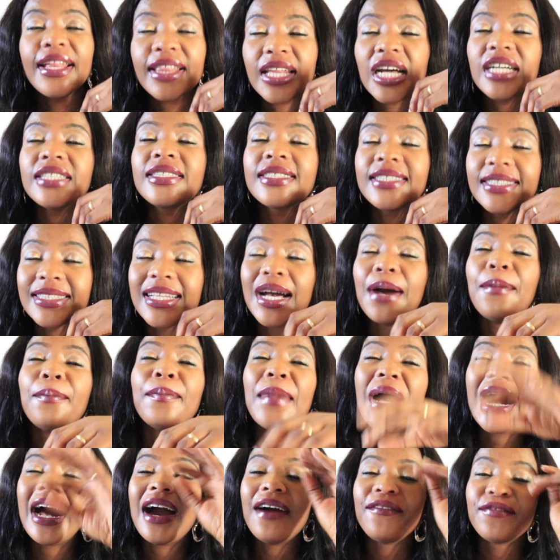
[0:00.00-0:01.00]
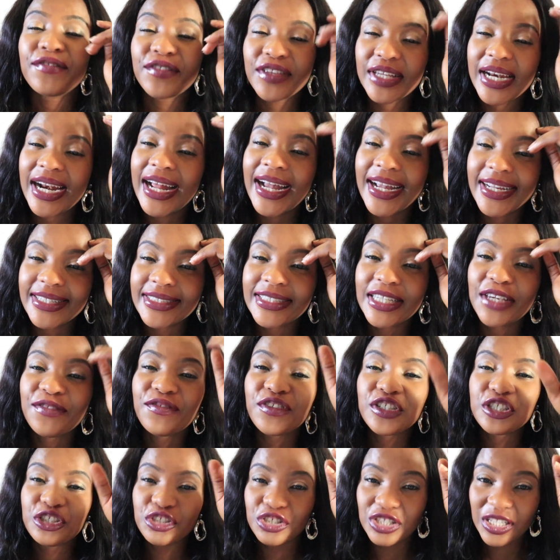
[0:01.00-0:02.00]
That thing I've tried.
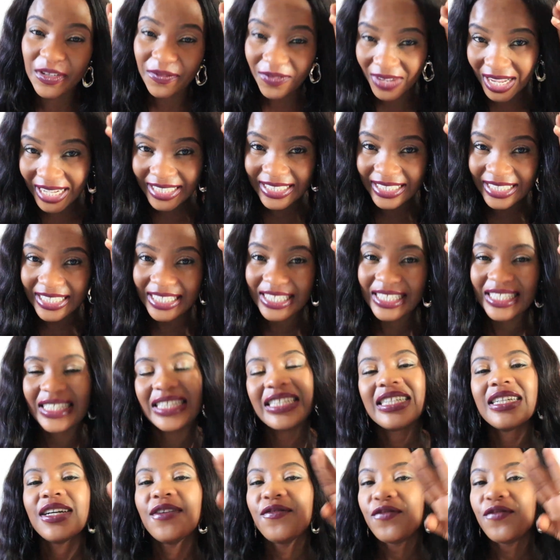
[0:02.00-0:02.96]
If it's university,